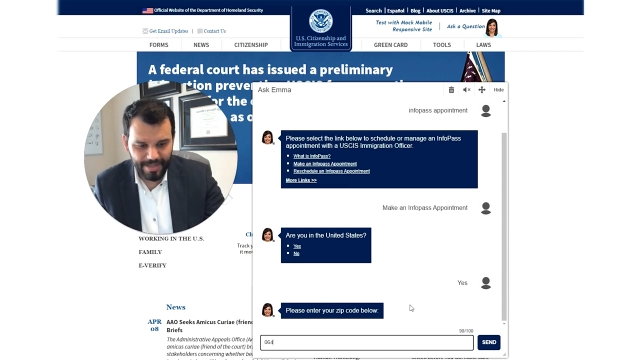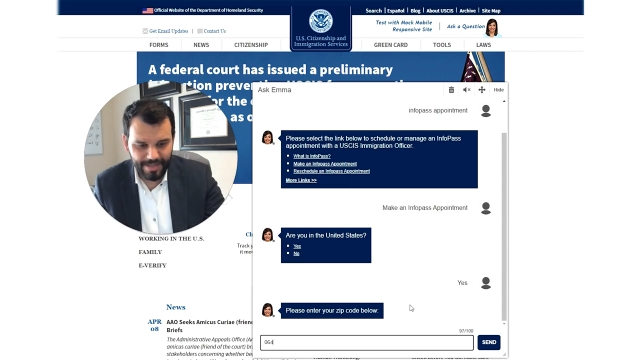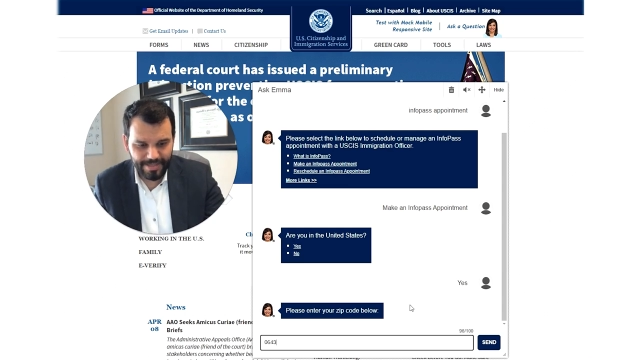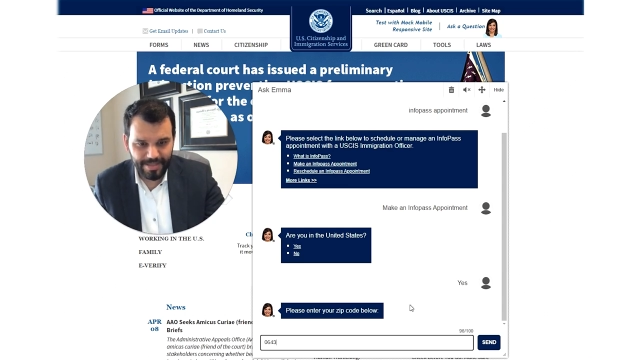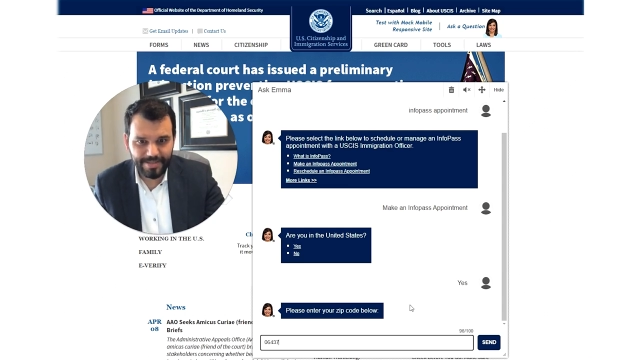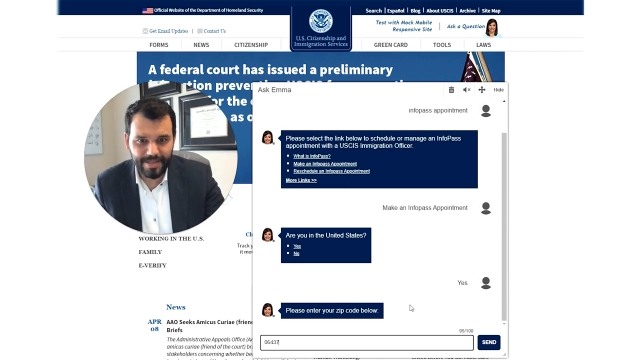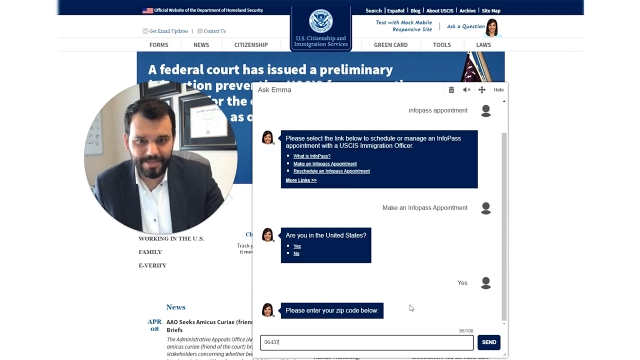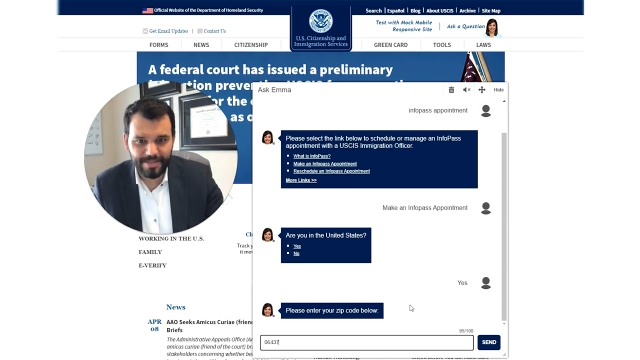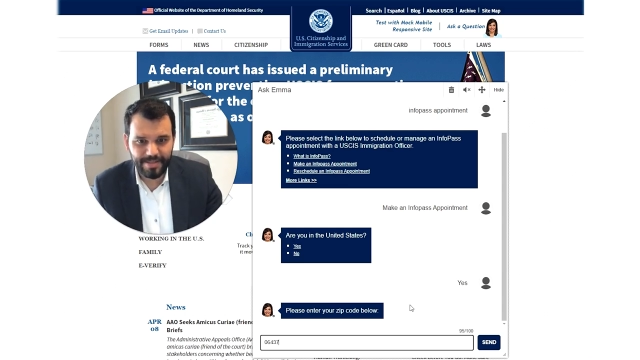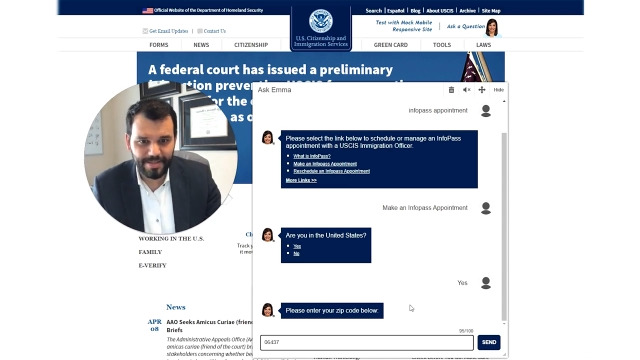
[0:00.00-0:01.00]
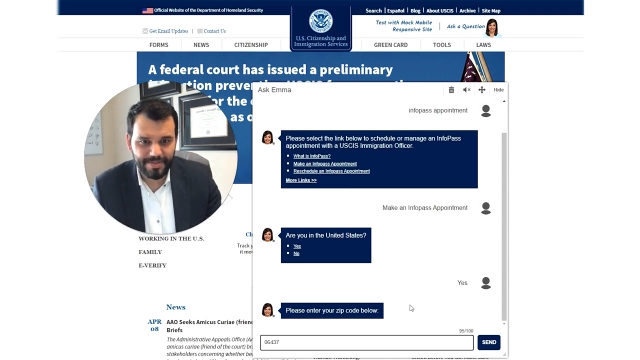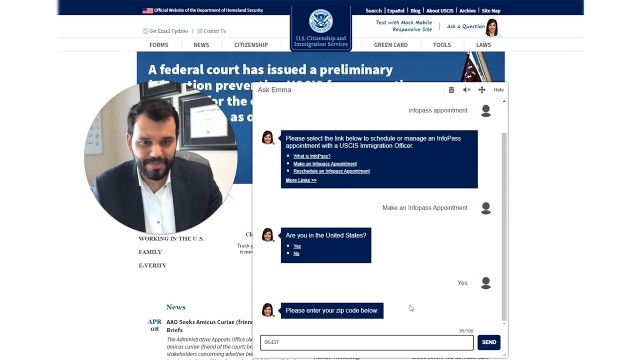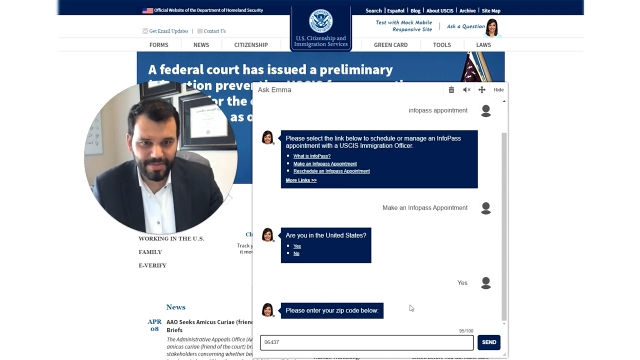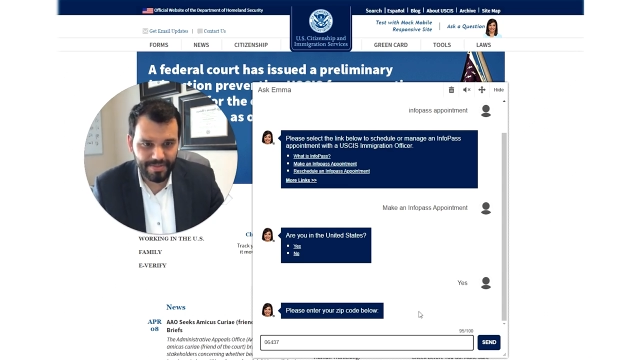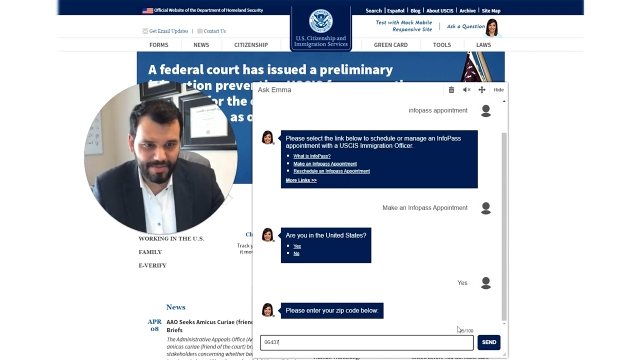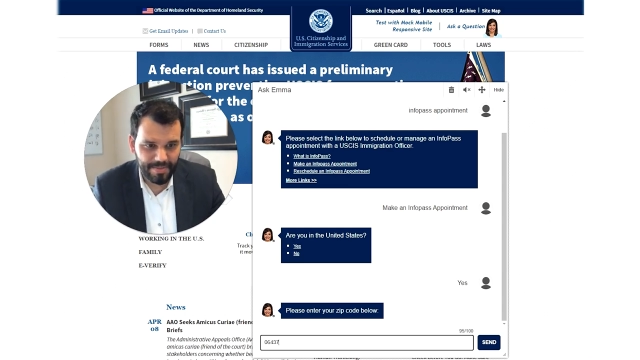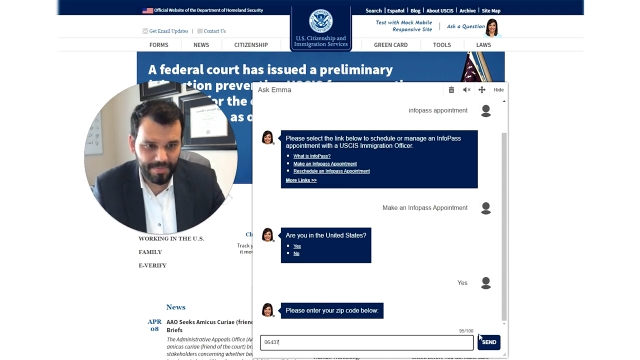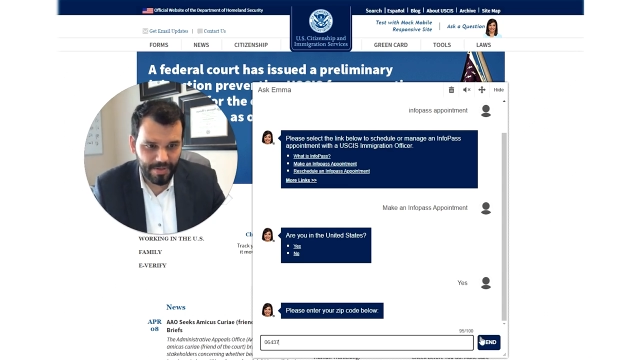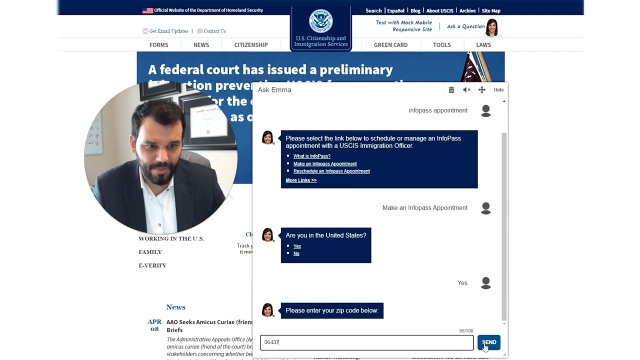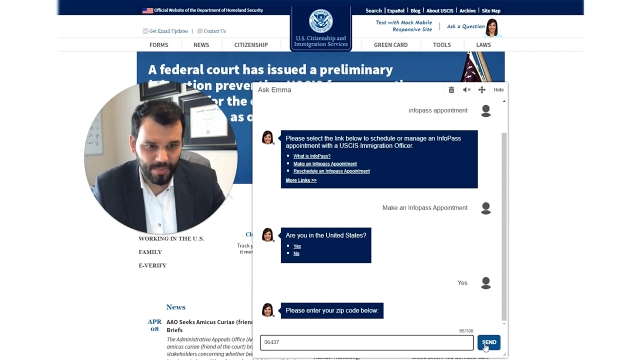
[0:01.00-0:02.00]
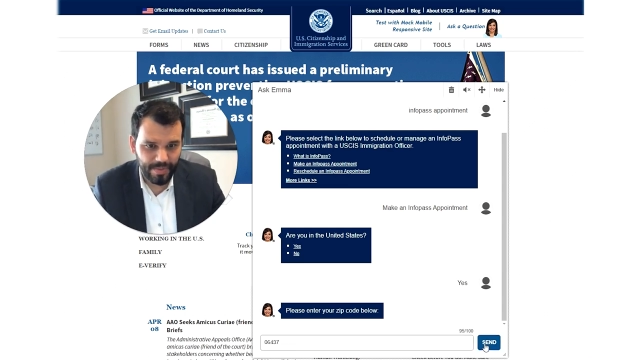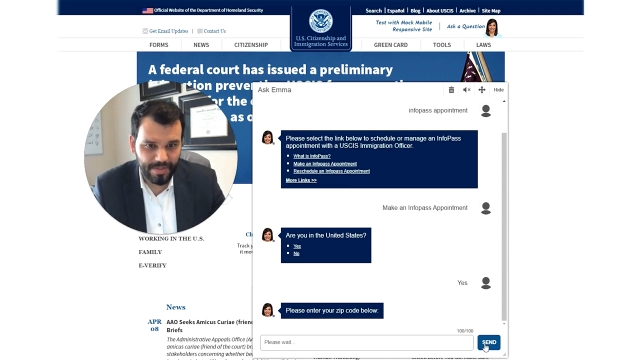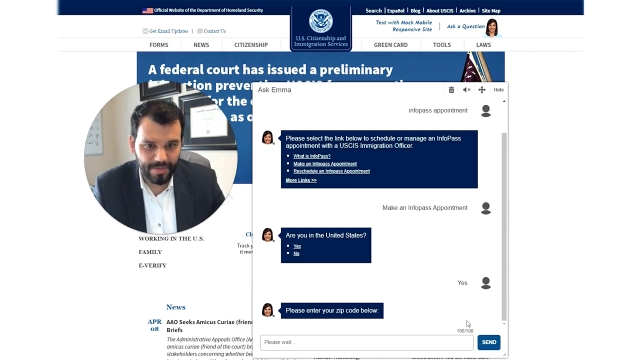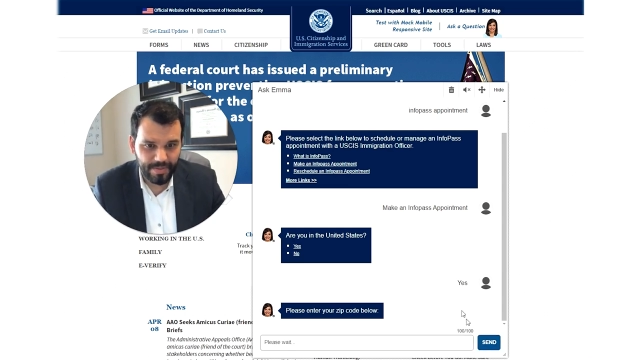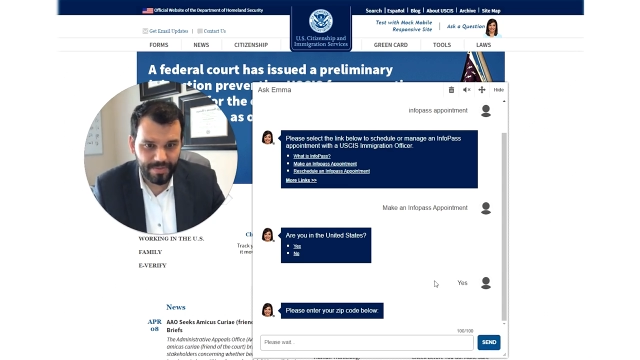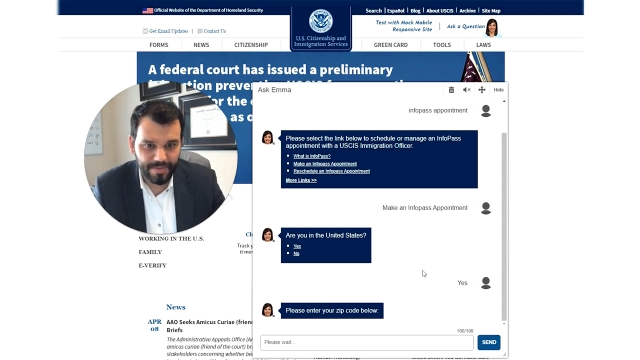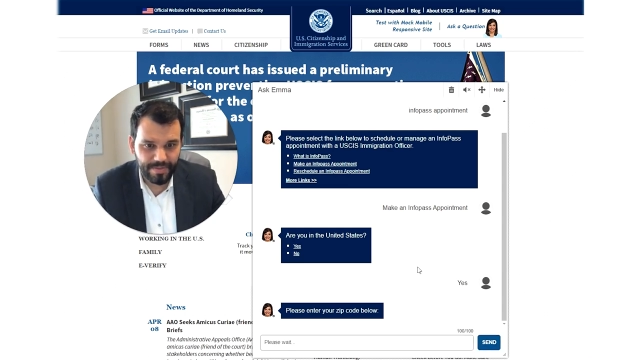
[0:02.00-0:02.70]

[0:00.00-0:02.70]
it does get to this zip code window.